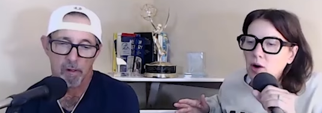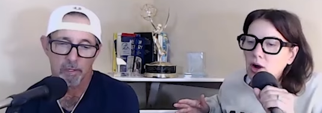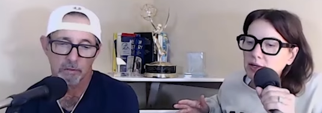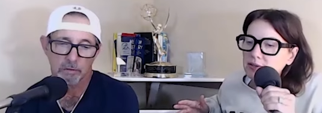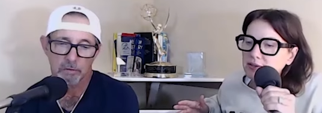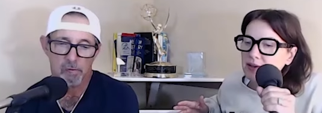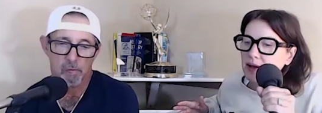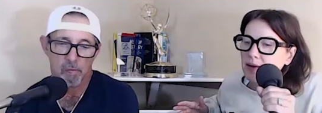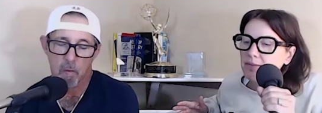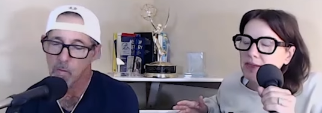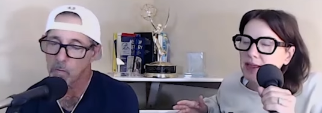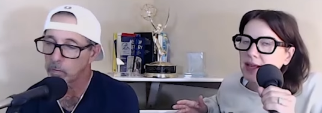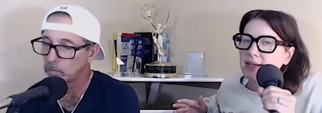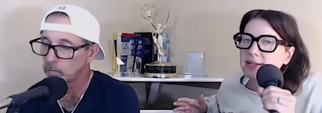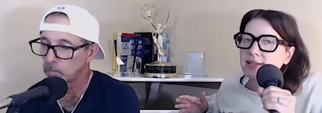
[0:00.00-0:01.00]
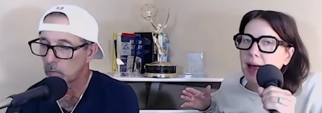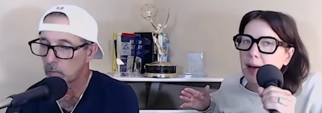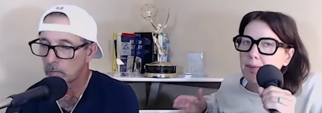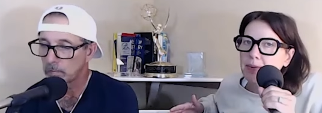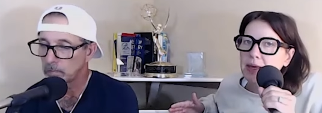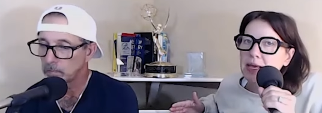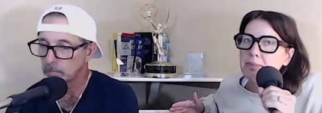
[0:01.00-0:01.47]
Speaker 1: are some things
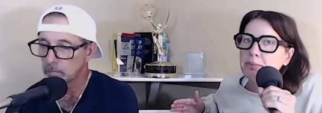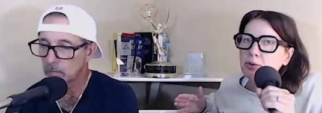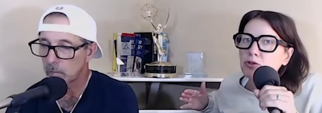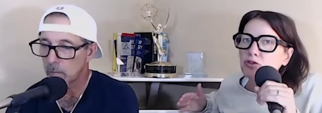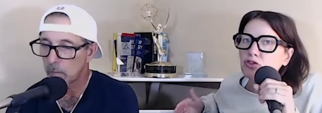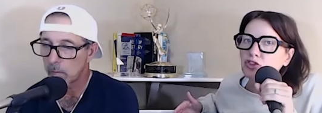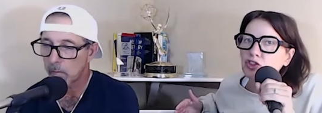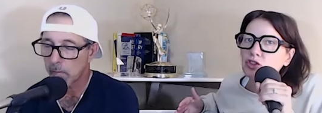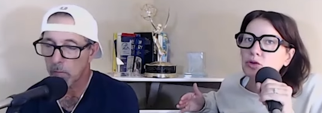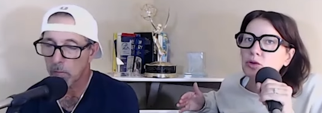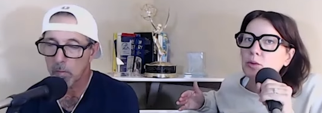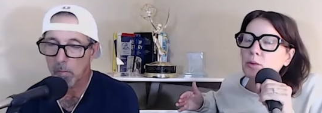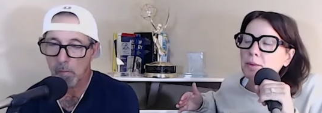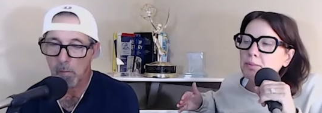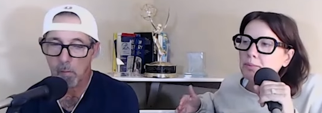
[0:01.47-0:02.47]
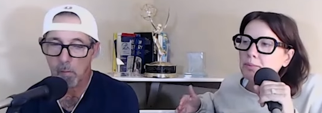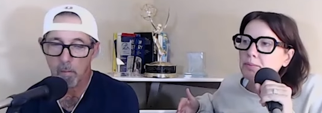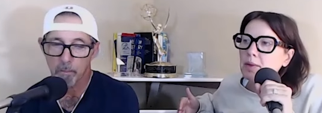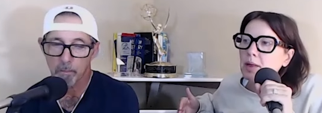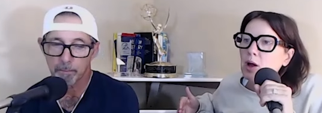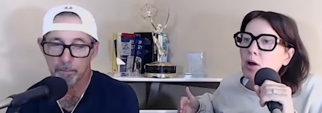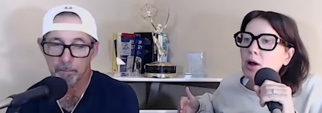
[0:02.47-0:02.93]
that people do when
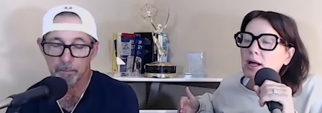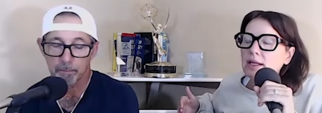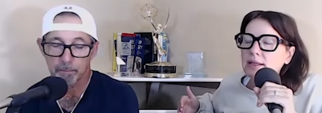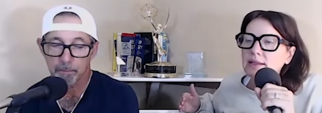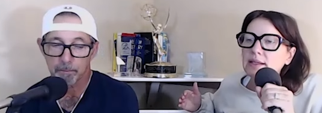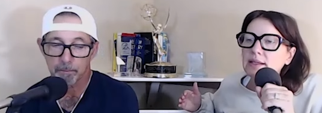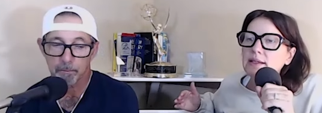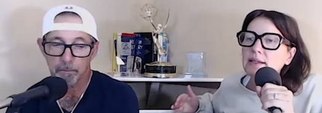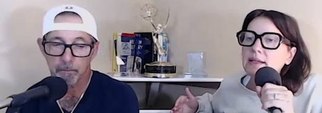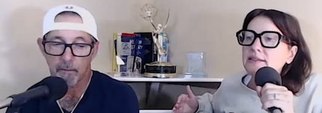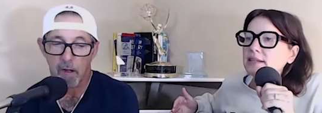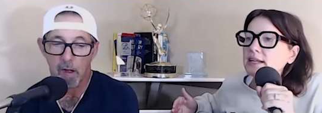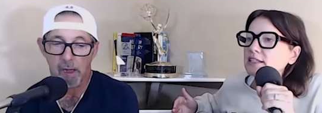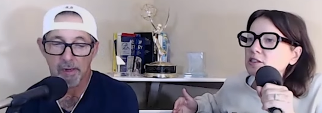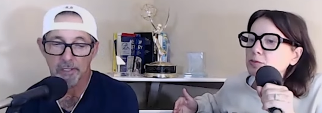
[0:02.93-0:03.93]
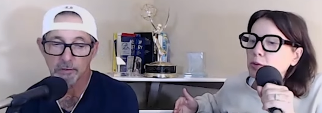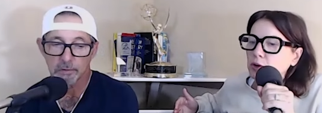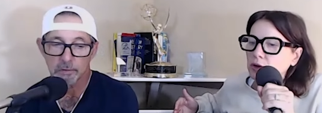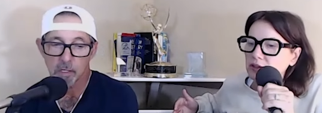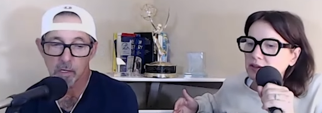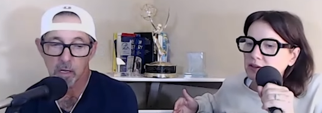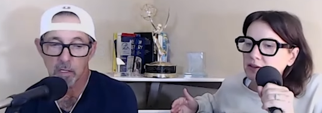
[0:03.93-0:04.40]
let's take
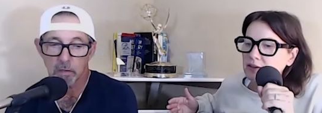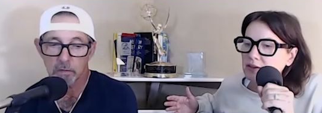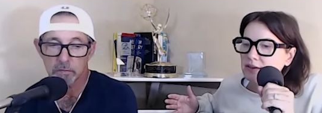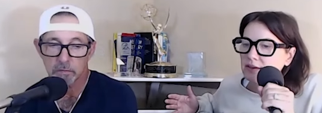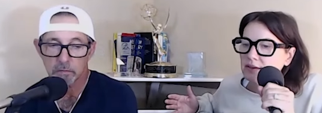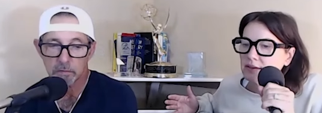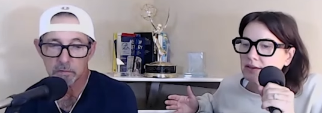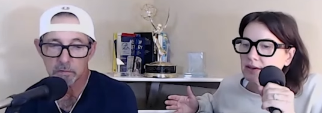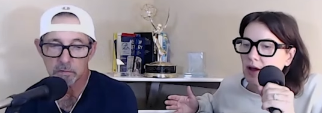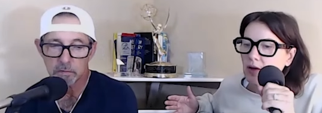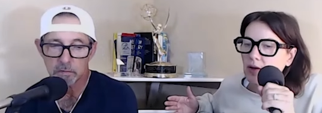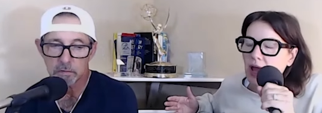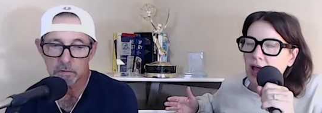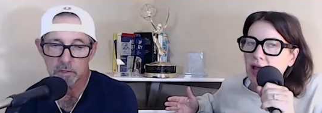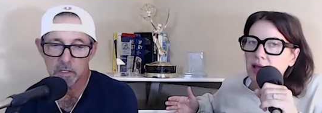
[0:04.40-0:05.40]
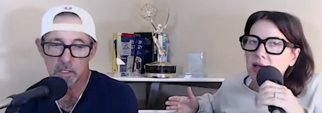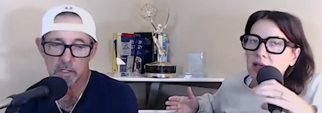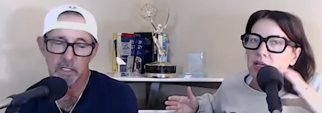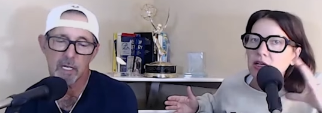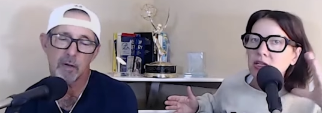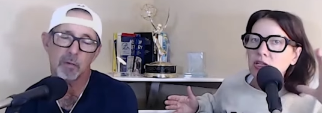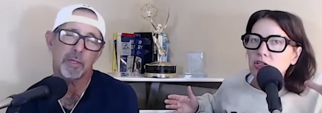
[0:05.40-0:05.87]
sports okay
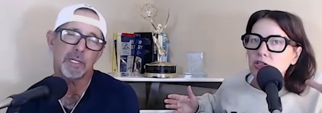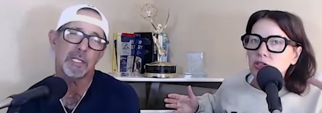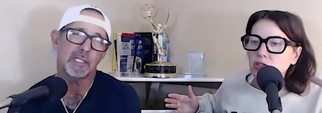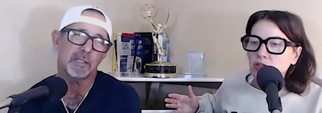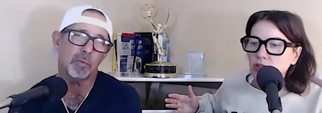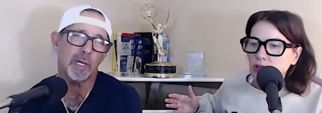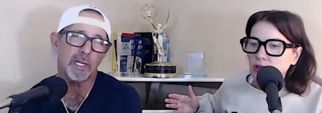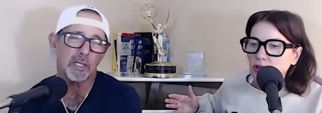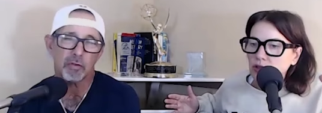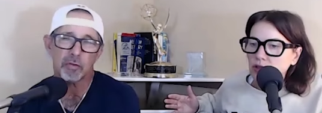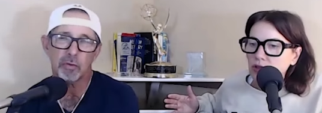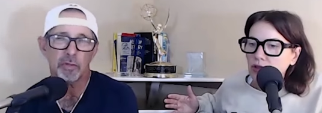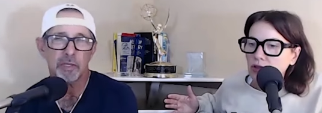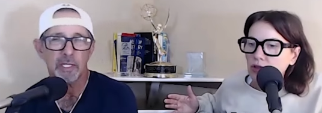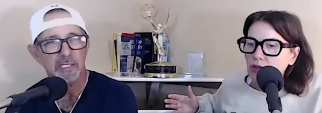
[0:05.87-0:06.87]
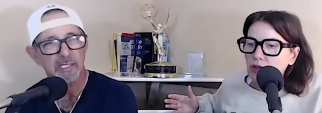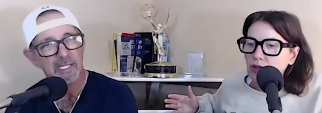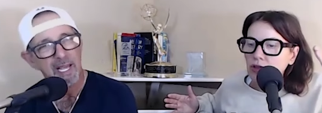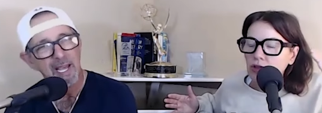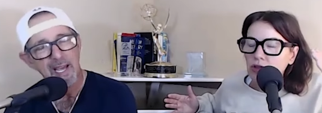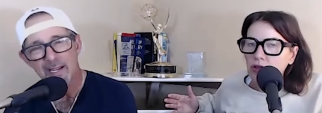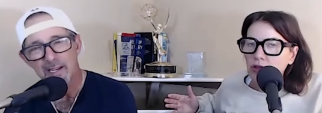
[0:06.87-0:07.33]
Speaker 2: oh we went through
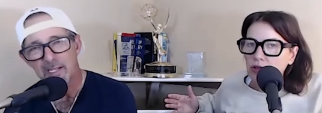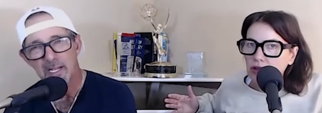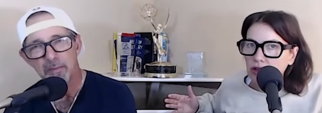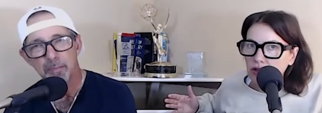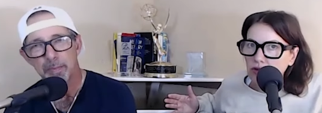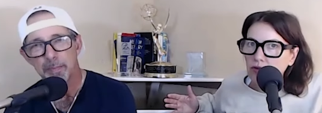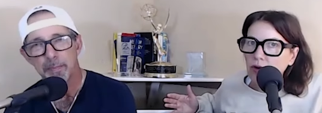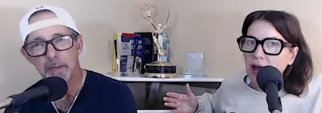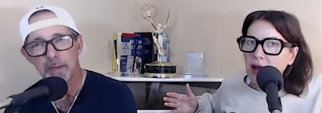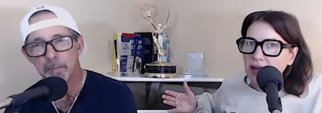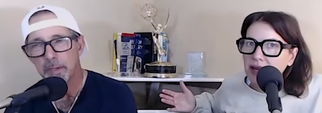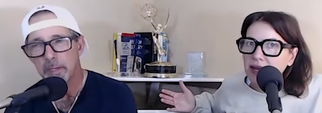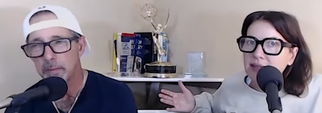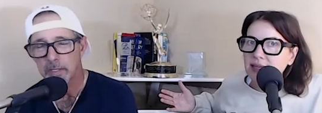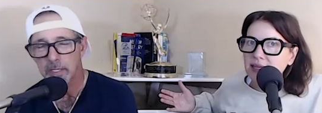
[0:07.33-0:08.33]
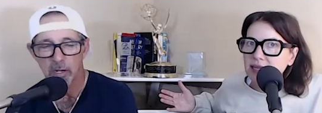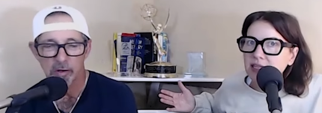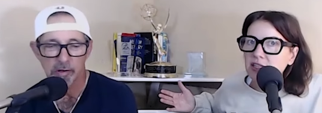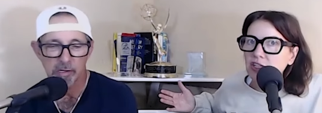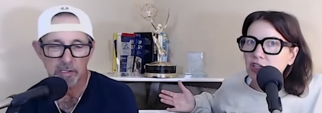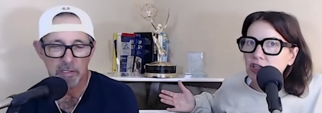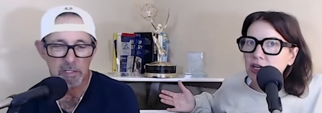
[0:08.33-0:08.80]
this yeah right it's
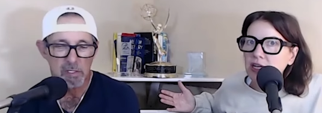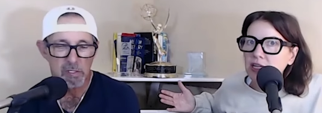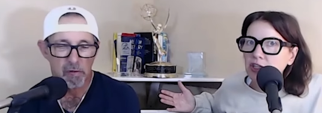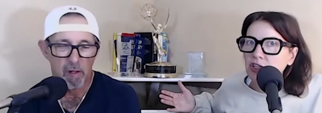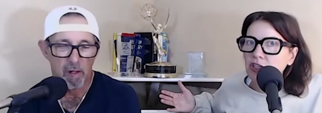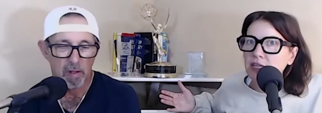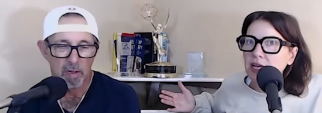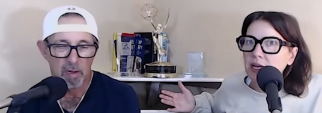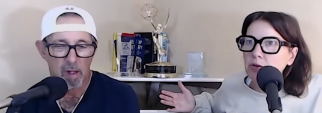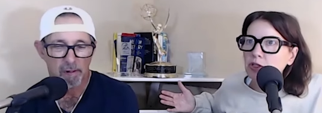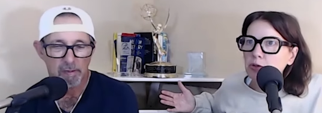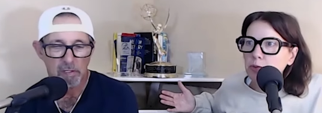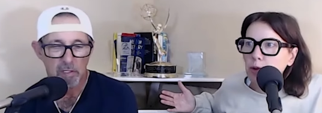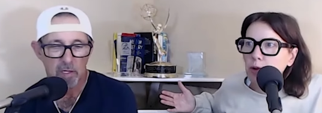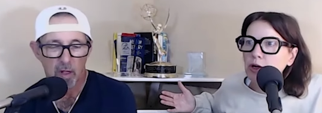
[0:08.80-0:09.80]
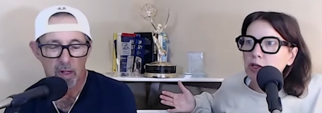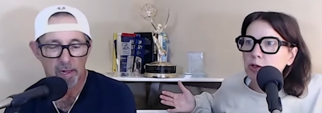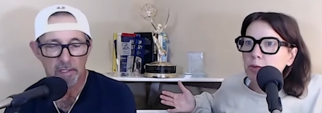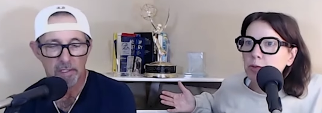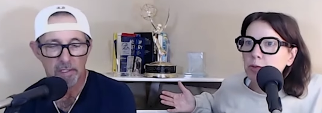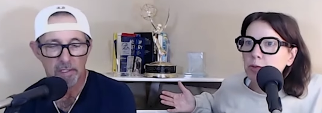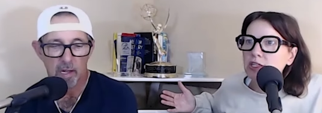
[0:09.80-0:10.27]
Speaker 1: easier to understand with
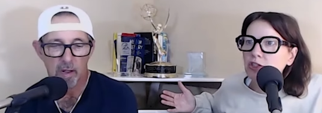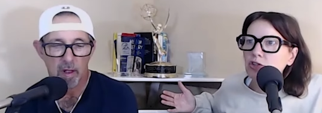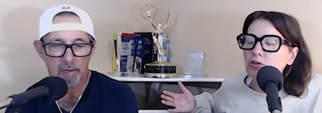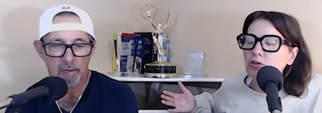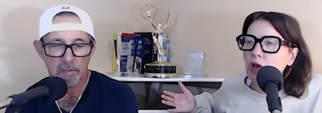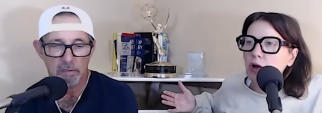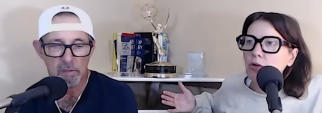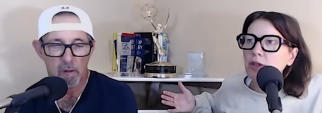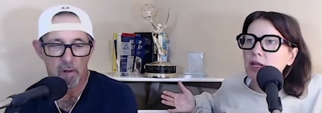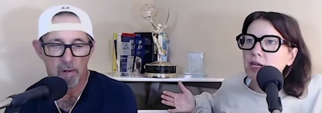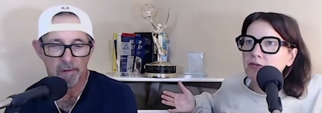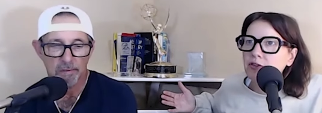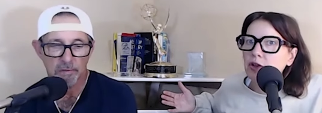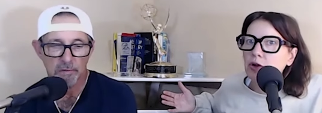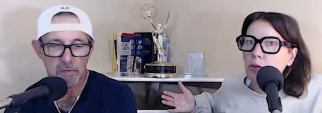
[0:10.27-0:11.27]
sports because you know that if you're